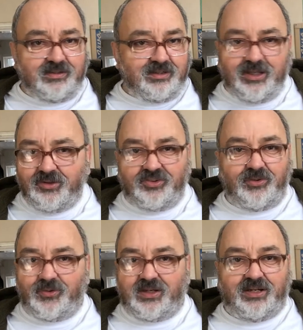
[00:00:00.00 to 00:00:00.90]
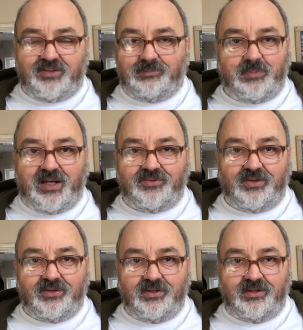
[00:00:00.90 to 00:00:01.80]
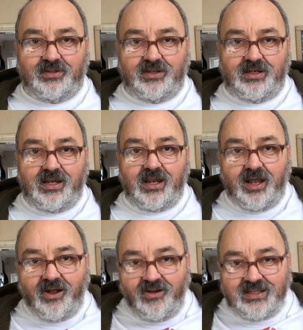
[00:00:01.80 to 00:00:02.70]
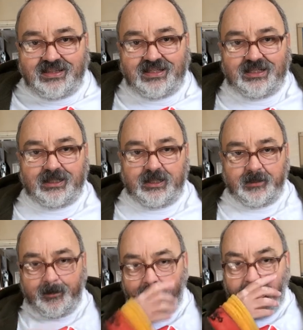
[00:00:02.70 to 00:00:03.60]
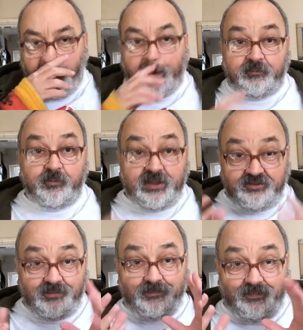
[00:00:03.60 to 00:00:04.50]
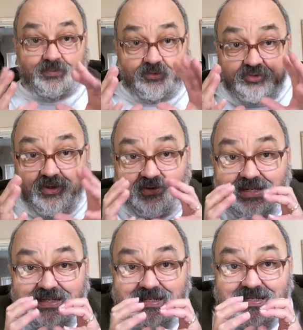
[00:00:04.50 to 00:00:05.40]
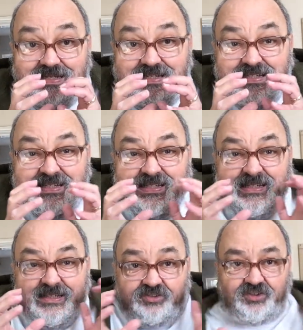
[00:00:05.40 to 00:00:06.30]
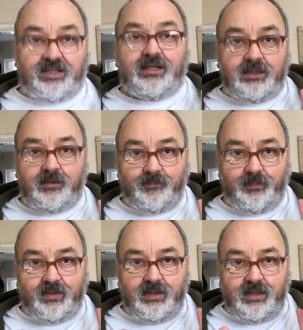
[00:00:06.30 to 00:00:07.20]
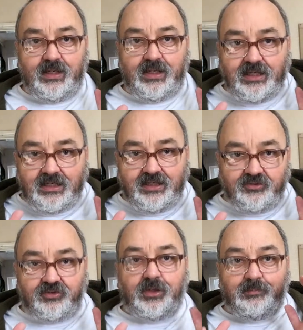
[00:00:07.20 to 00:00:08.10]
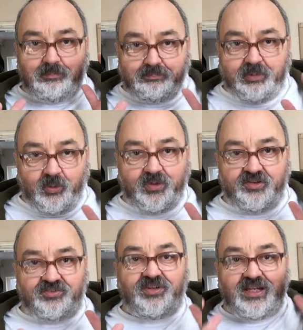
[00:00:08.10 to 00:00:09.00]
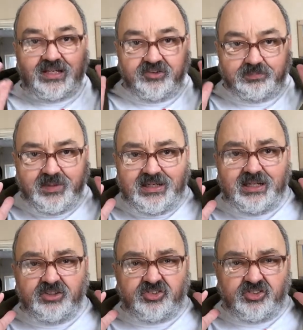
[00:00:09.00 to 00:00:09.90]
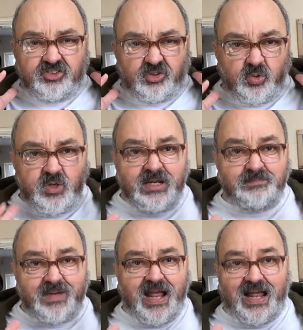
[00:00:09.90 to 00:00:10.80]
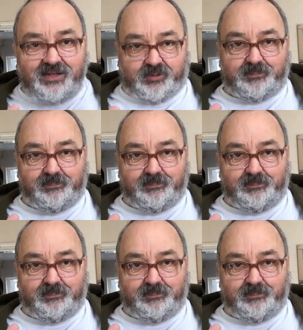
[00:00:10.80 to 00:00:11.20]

No, it's not getting better. I think the reason to start easing is Boris is being screamed at.